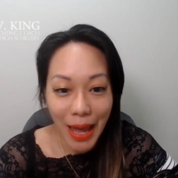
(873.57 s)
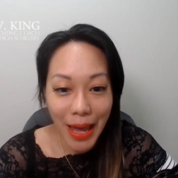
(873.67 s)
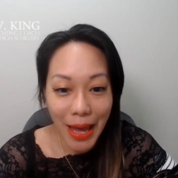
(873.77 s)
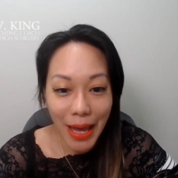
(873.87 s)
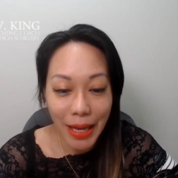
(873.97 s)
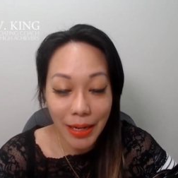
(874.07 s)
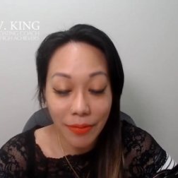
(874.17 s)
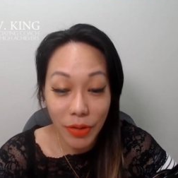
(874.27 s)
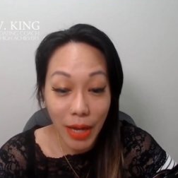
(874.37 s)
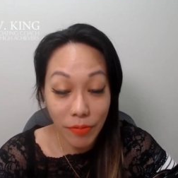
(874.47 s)
And
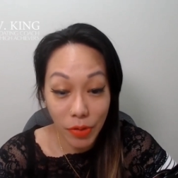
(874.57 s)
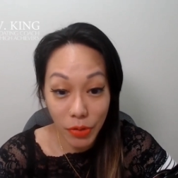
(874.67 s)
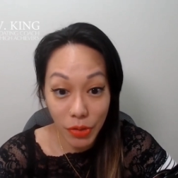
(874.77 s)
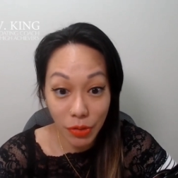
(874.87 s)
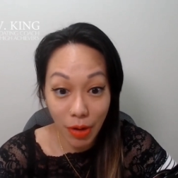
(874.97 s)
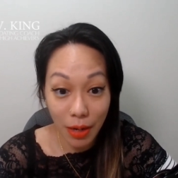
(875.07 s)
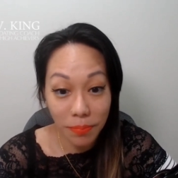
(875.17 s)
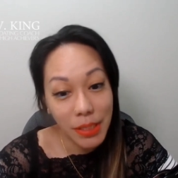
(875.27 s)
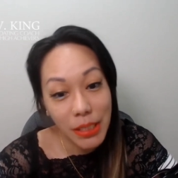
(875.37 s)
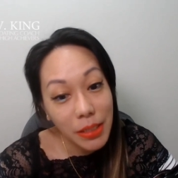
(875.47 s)
if you have not subscribed,
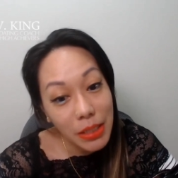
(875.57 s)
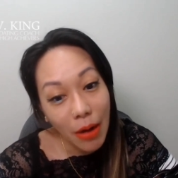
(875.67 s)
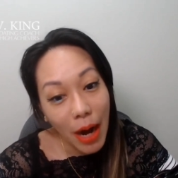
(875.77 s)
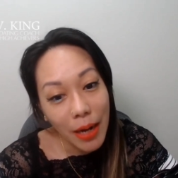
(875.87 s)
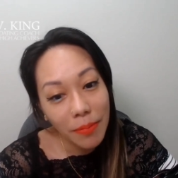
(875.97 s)
please subscribe,